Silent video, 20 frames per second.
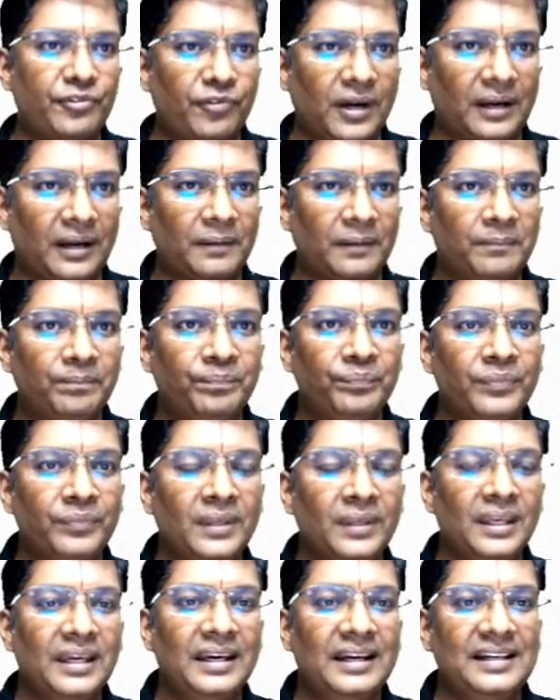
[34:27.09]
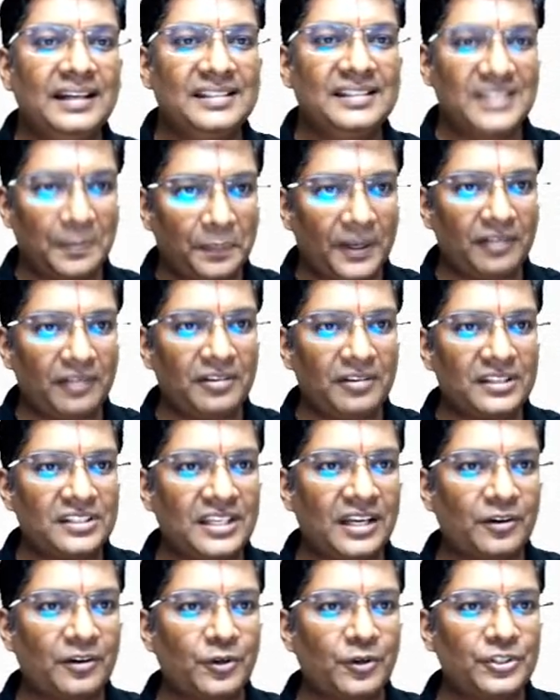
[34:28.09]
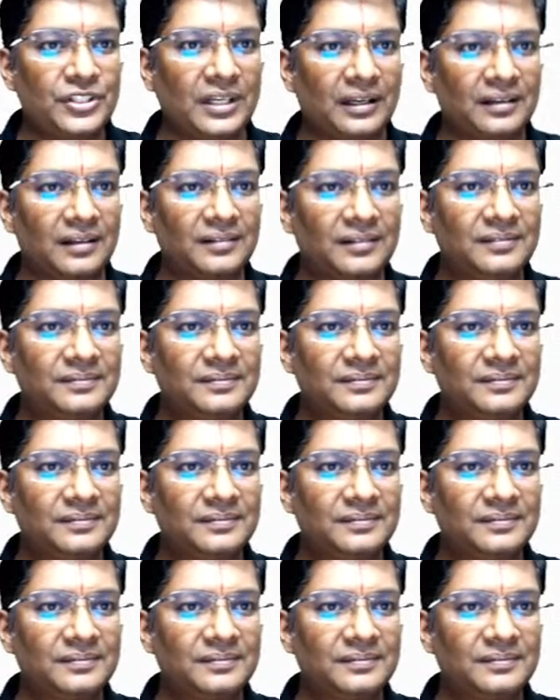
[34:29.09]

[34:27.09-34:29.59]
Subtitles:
1. It's a previous year question.